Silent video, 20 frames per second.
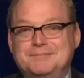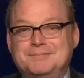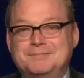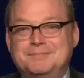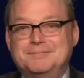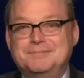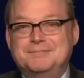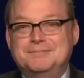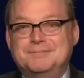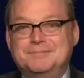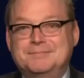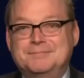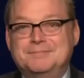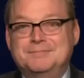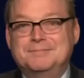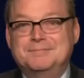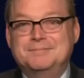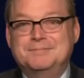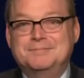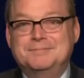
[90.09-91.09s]

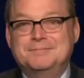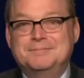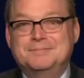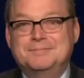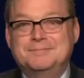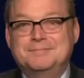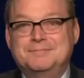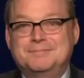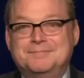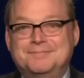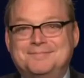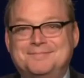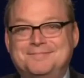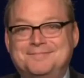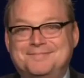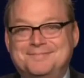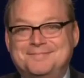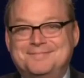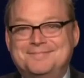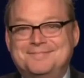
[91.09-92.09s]

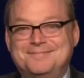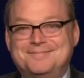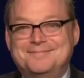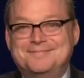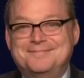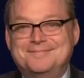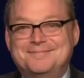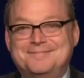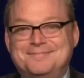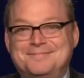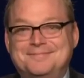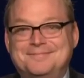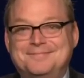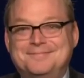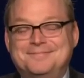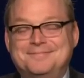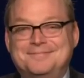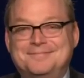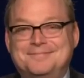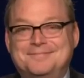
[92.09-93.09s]

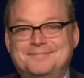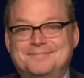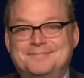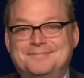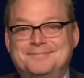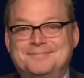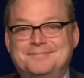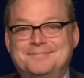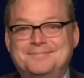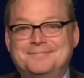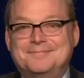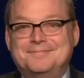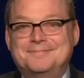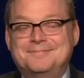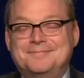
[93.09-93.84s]
This person isn't speaking.